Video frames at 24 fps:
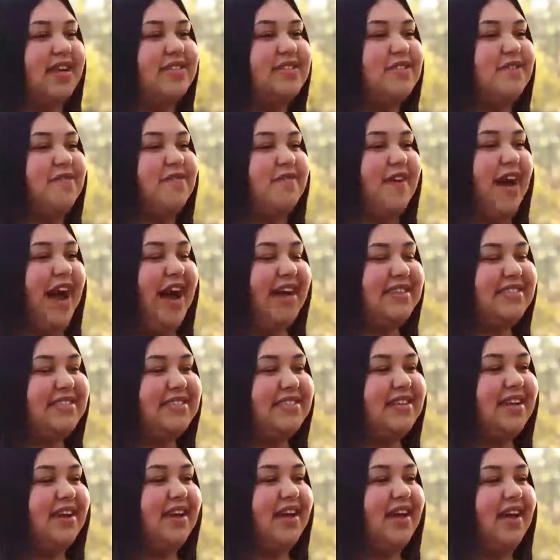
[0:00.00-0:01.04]
And to
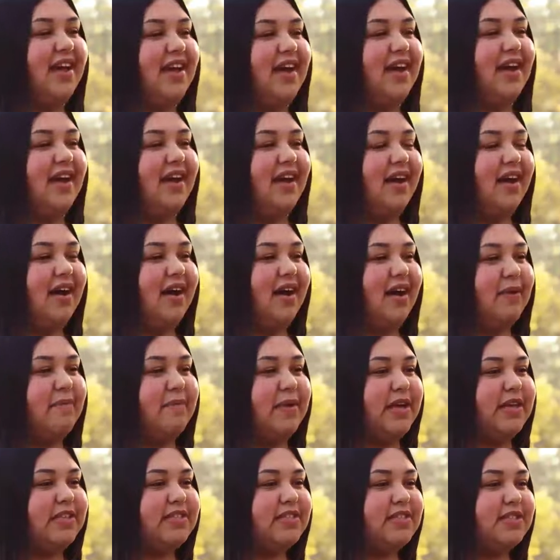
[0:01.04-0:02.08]
fast
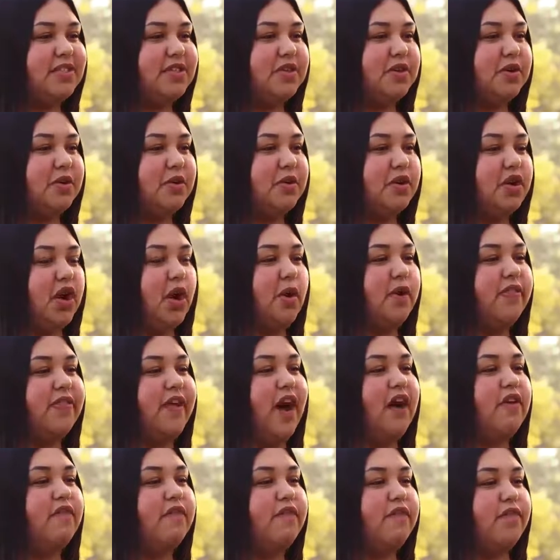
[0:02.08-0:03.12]
means to go
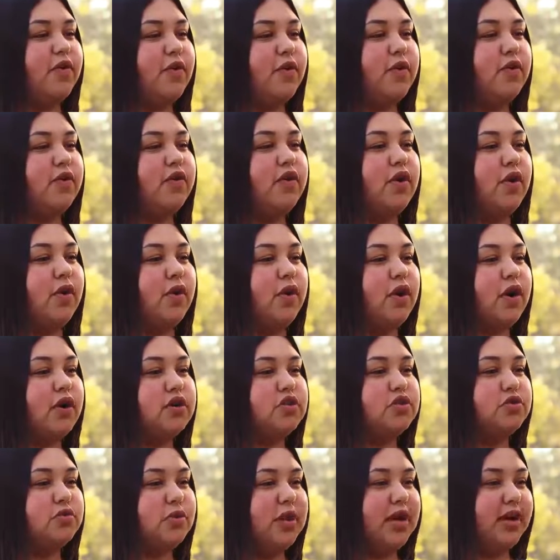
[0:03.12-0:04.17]
without food or
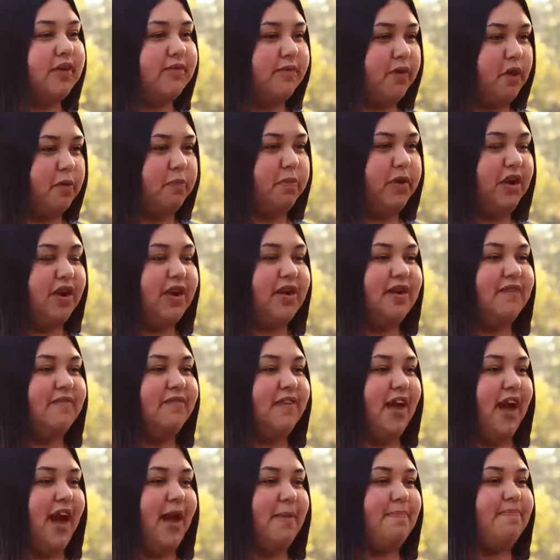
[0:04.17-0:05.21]
drink for a period of
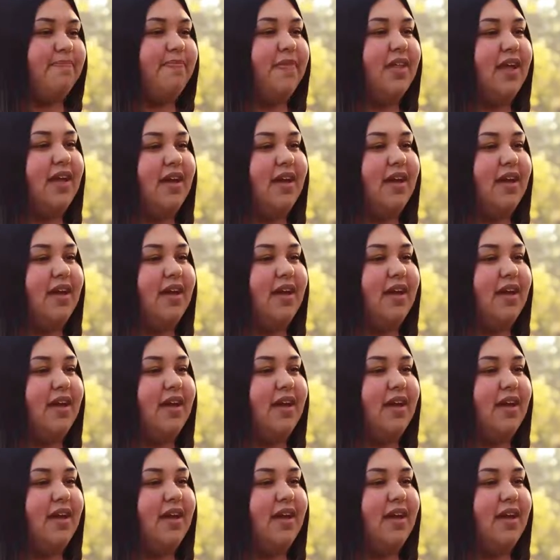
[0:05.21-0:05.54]
time.